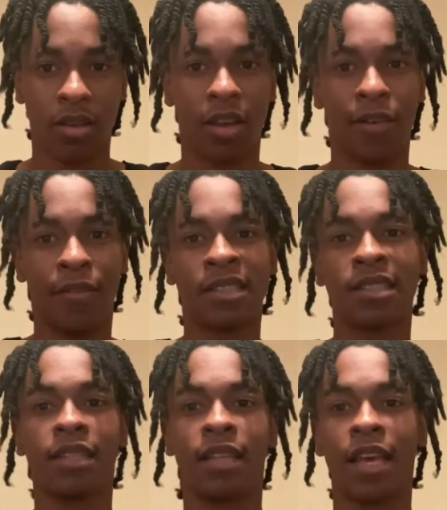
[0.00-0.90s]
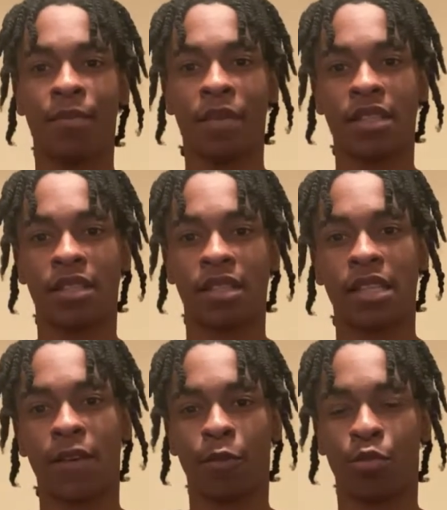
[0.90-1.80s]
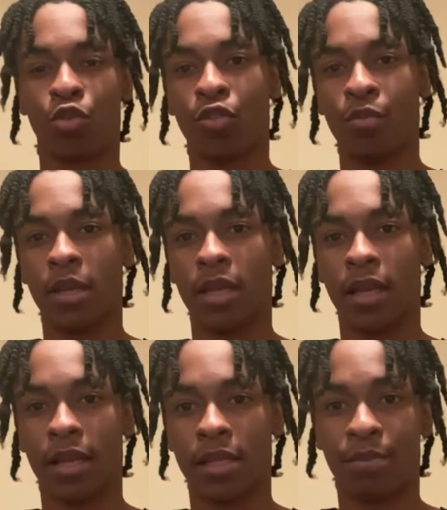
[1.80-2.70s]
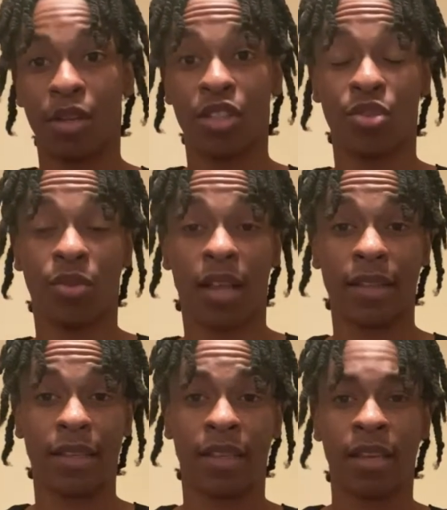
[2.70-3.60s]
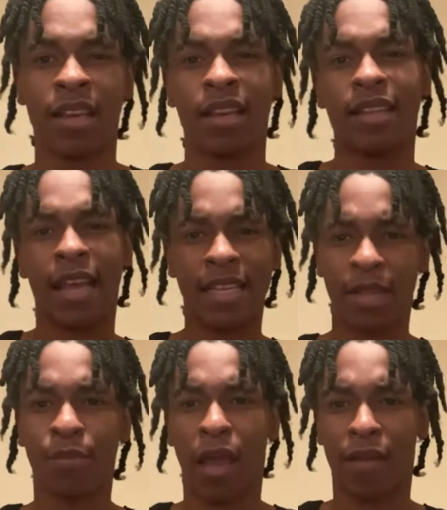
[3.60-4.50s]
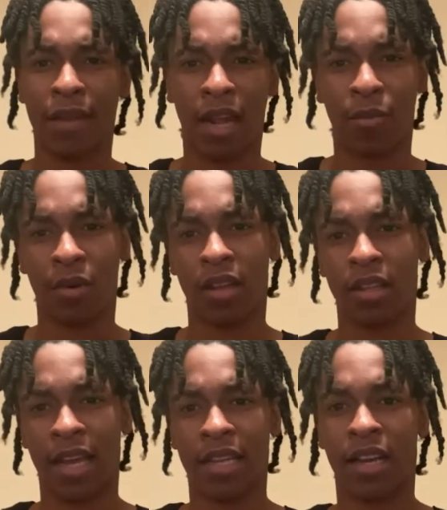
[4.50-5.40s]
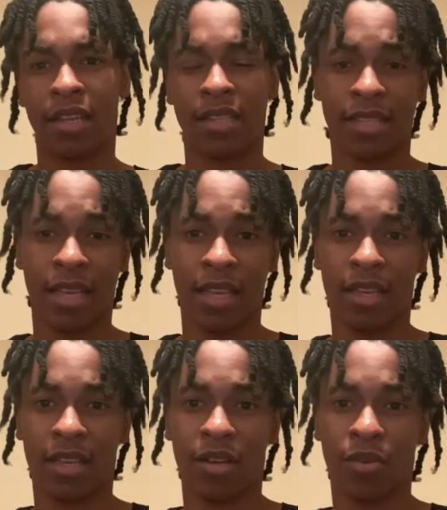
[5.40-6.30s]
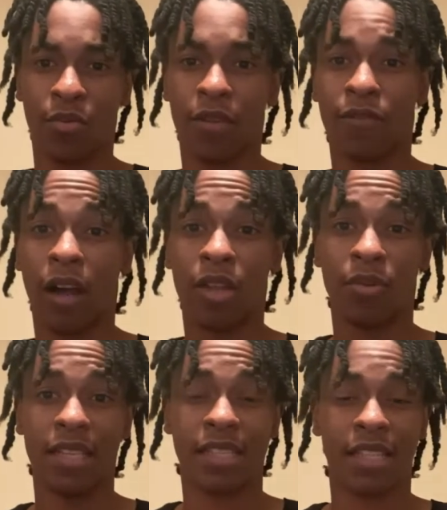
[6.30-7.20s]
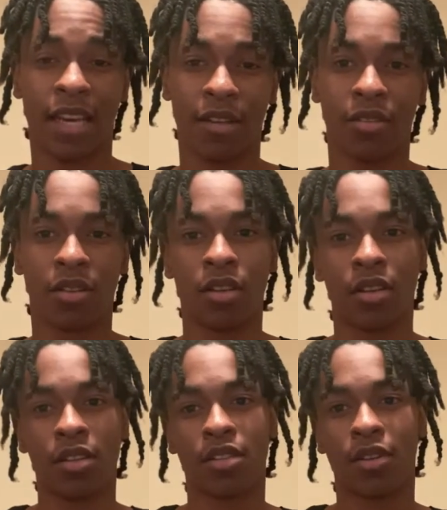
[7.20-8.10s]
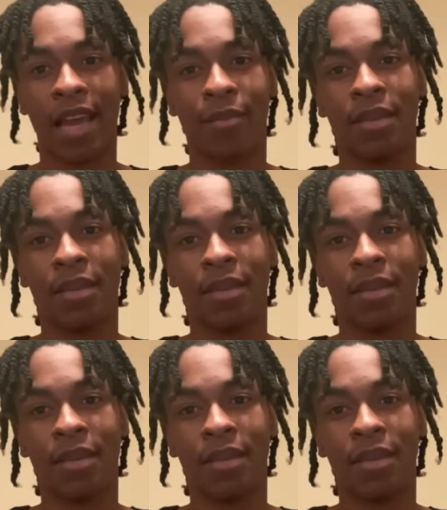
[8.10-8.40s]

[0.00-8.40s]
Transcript: eventually led me to self-improvement and spirituality. That's the path that I want a lot of y'all to take when following this channel. So that